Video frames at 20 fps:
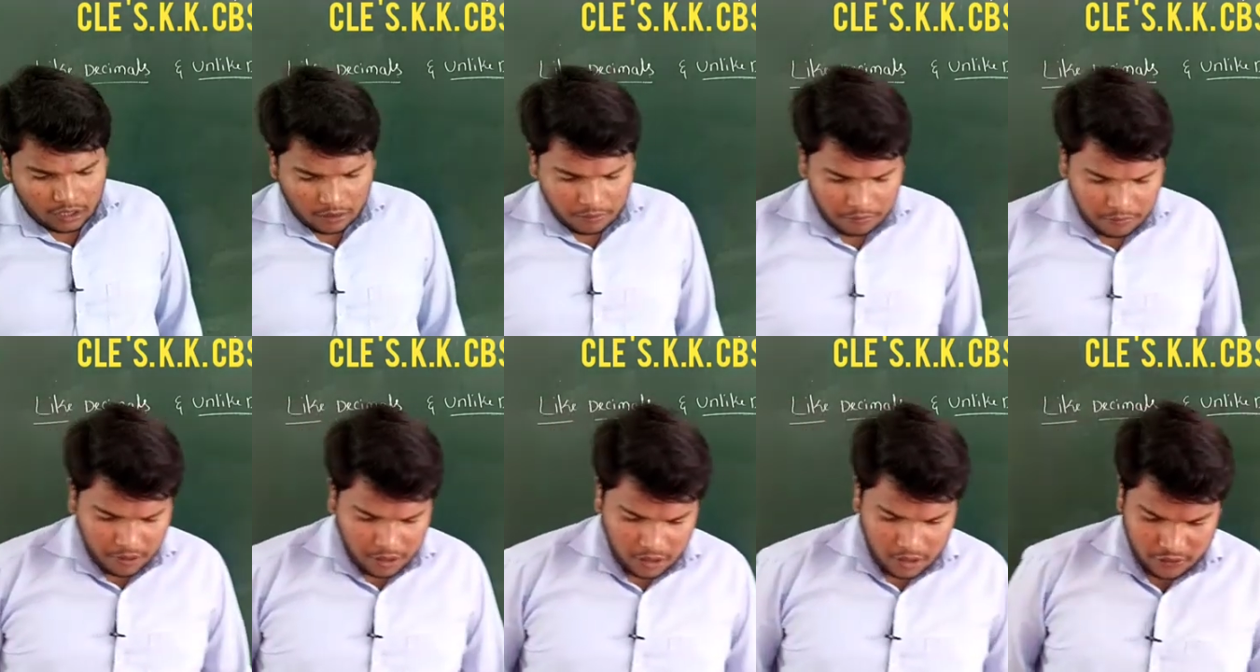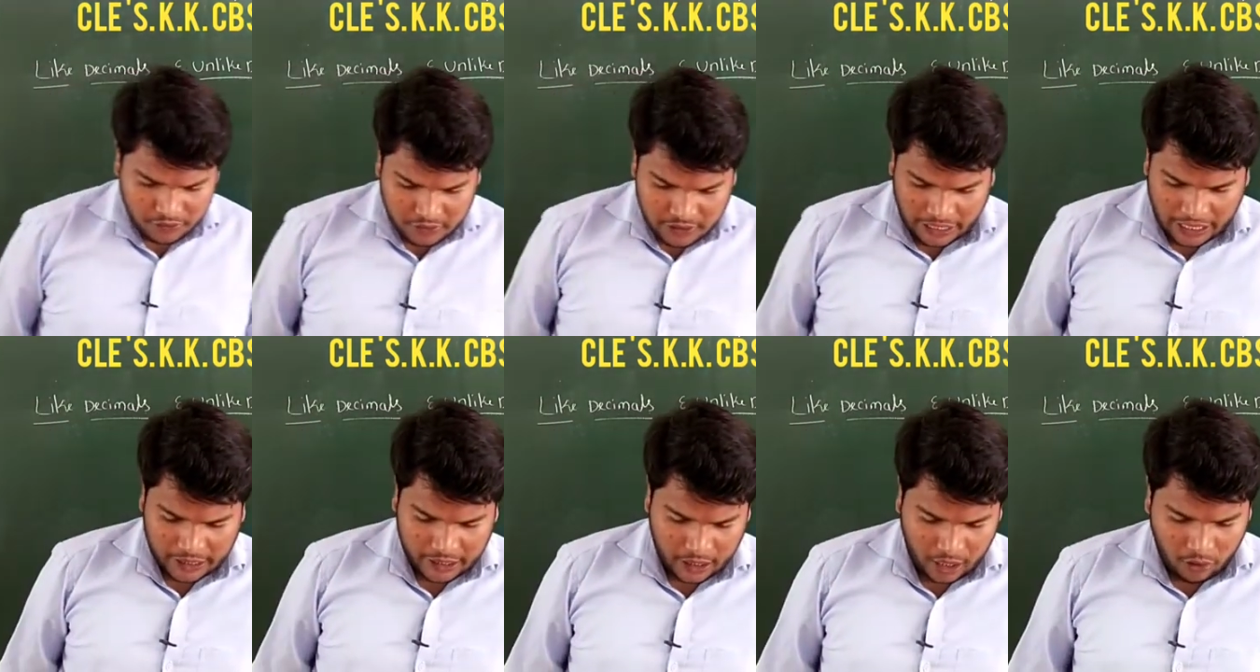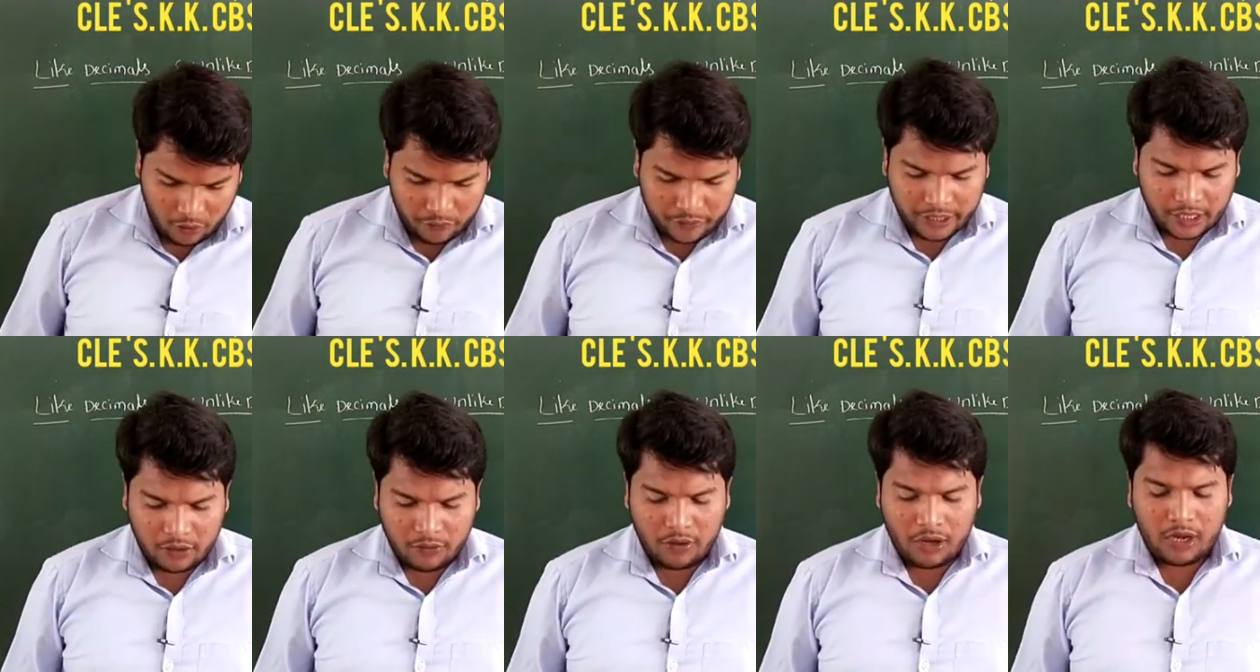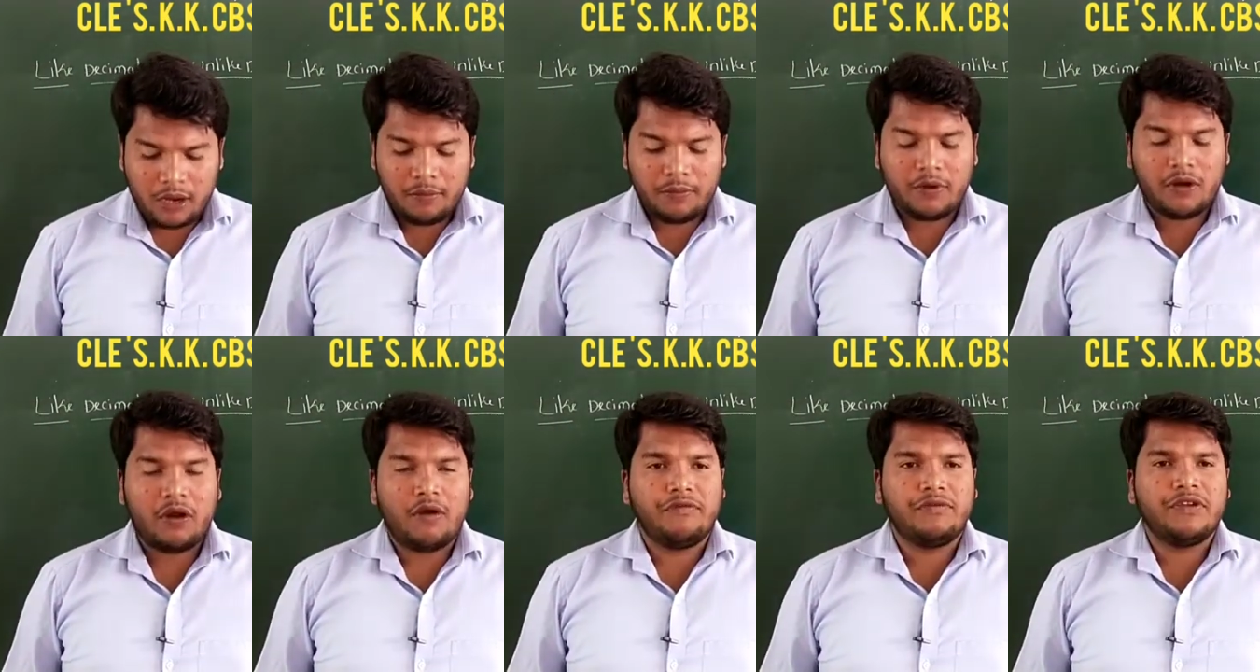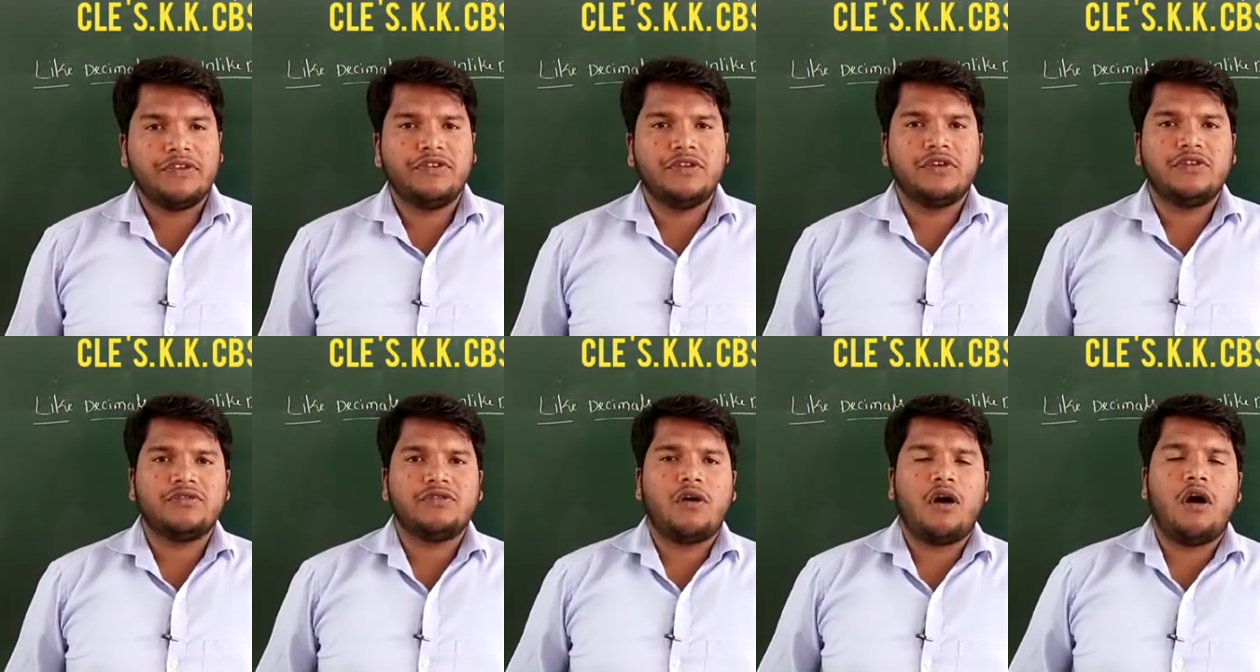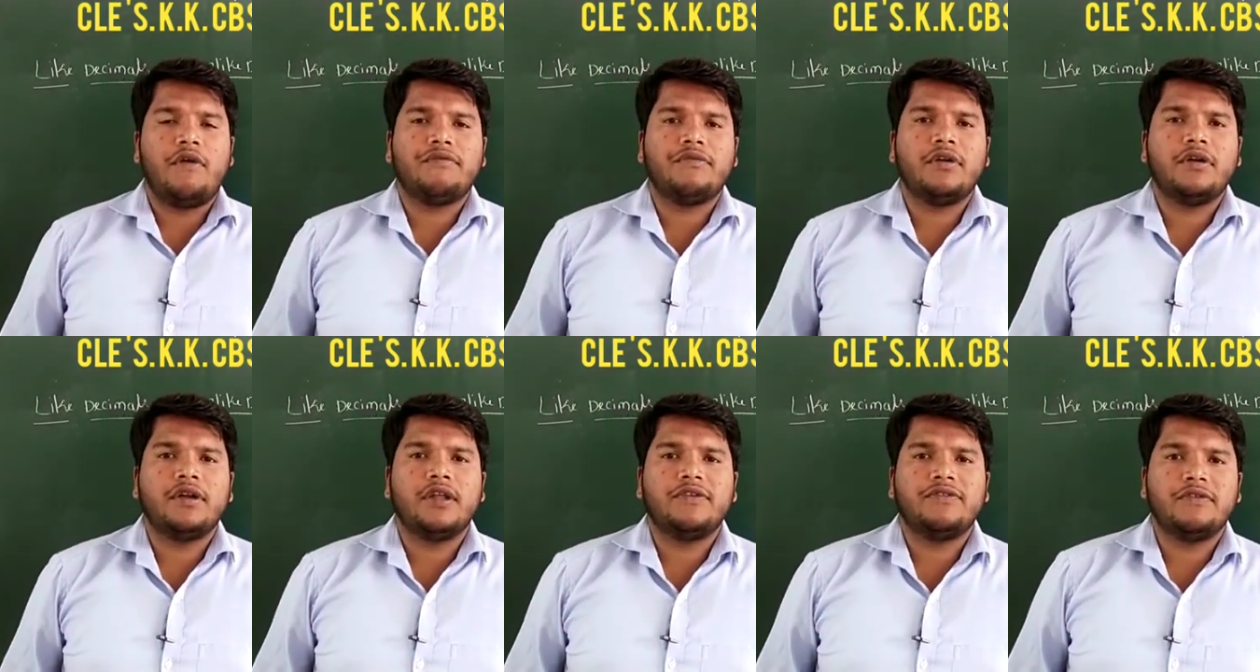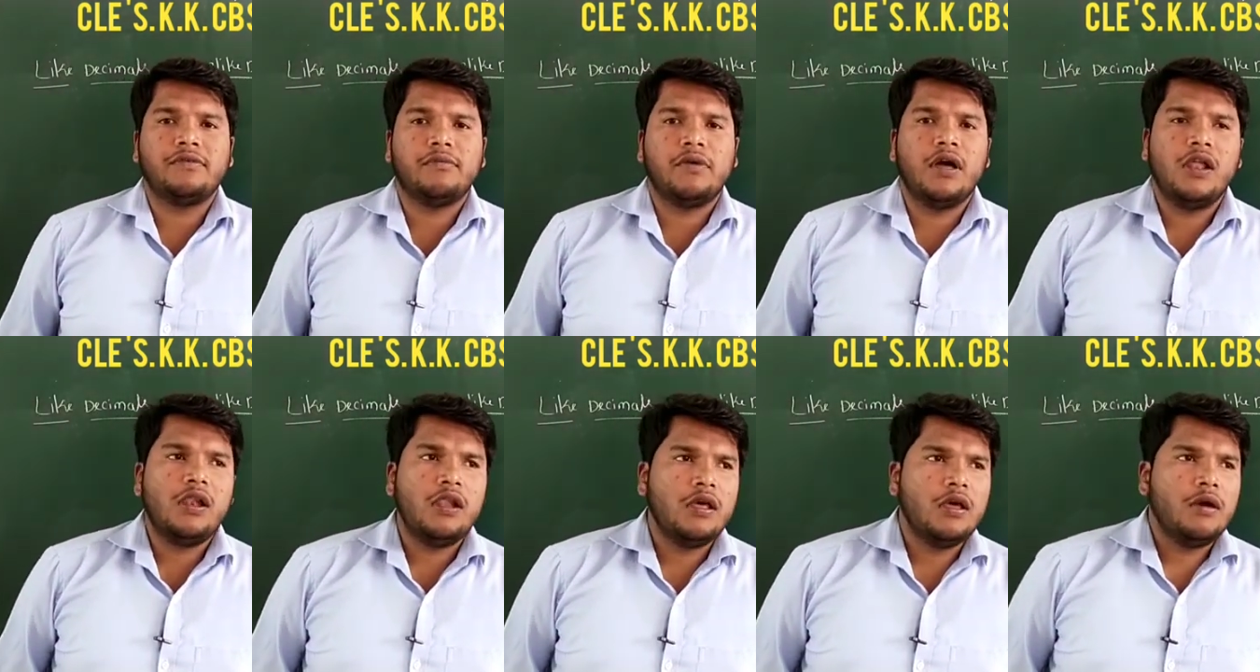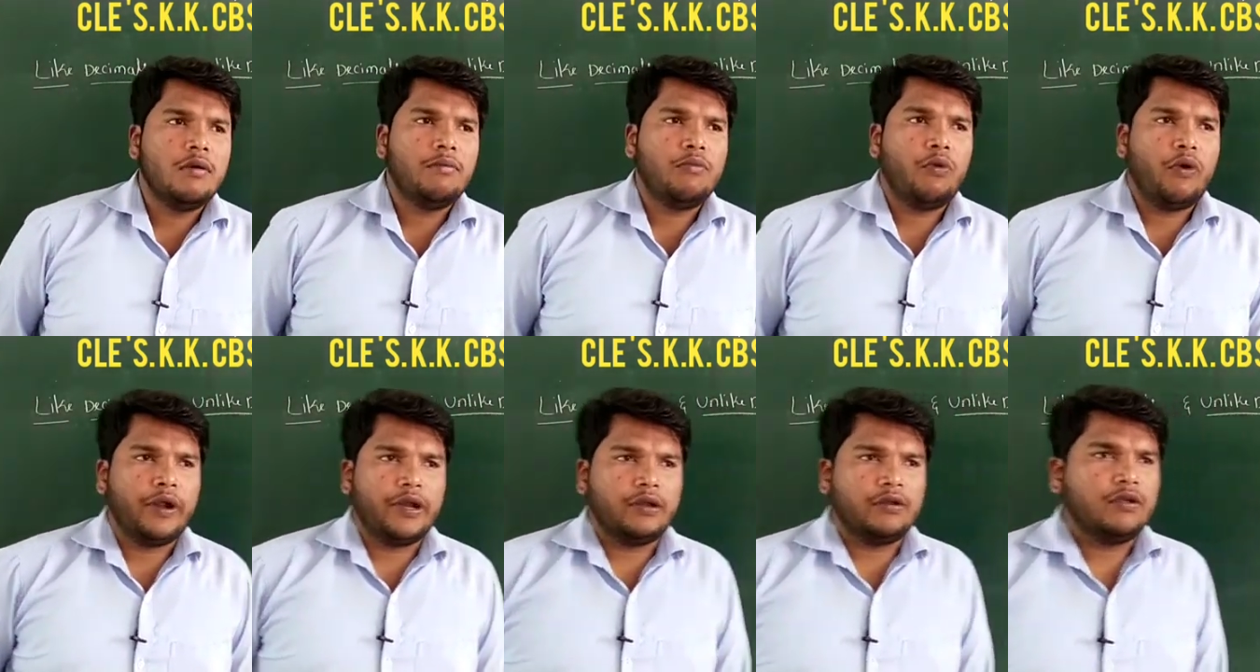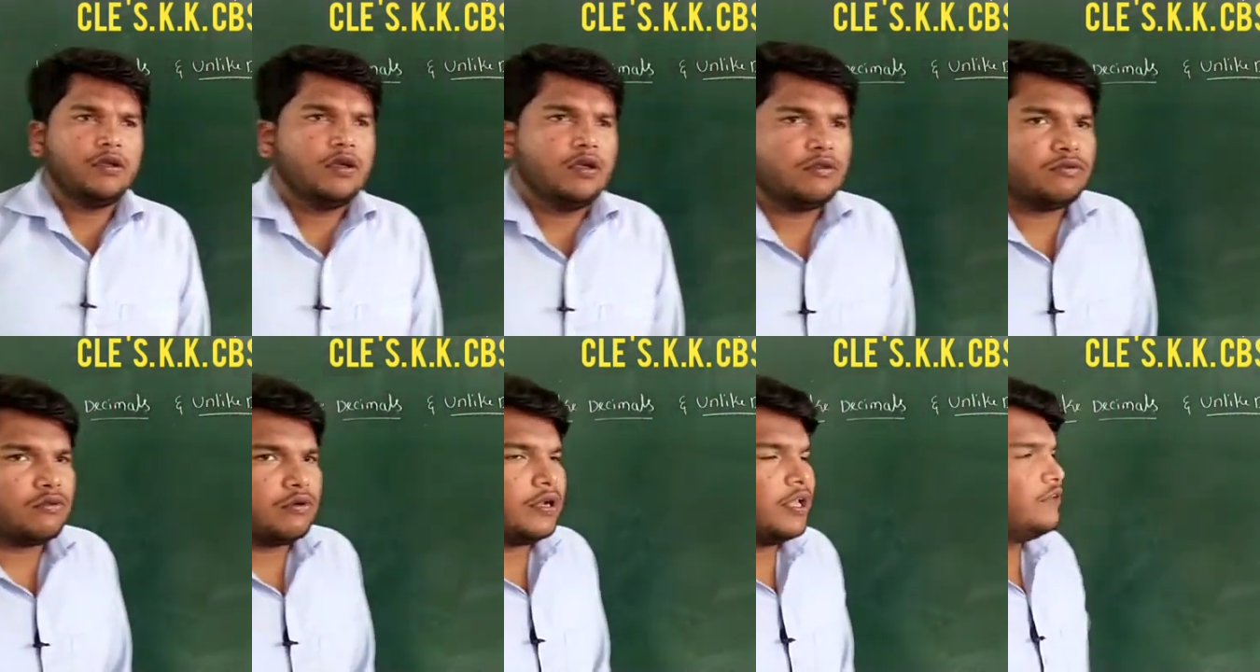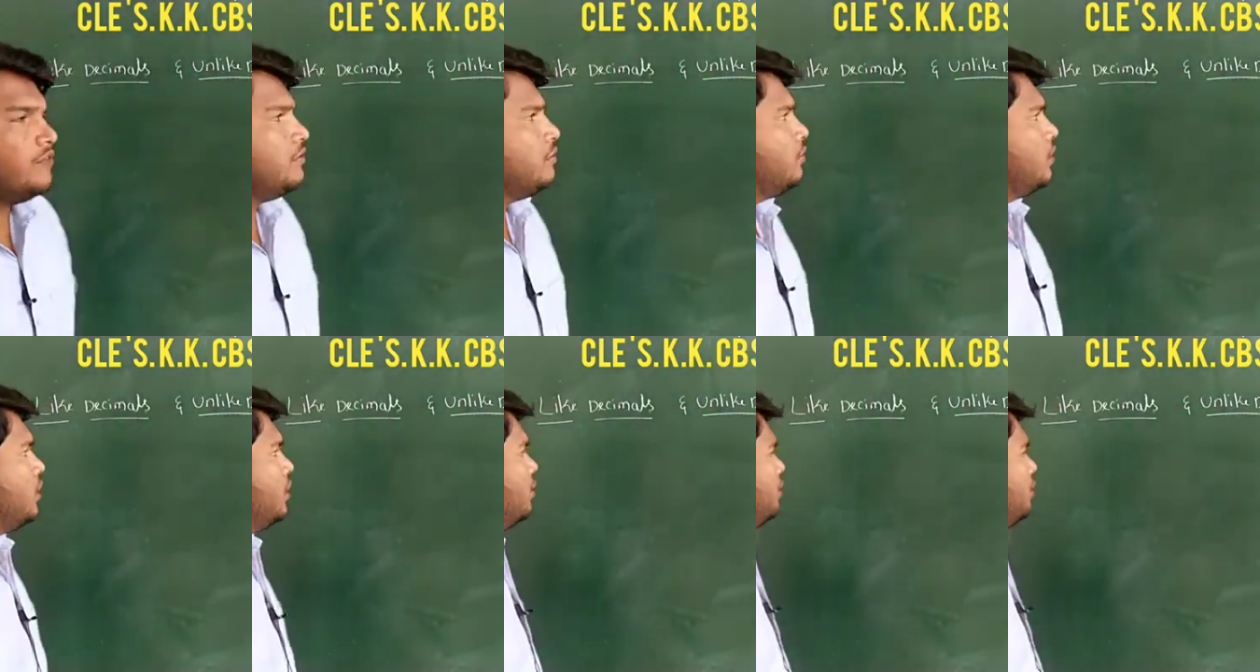numbers that have equal number of digits after decimal point. So decimal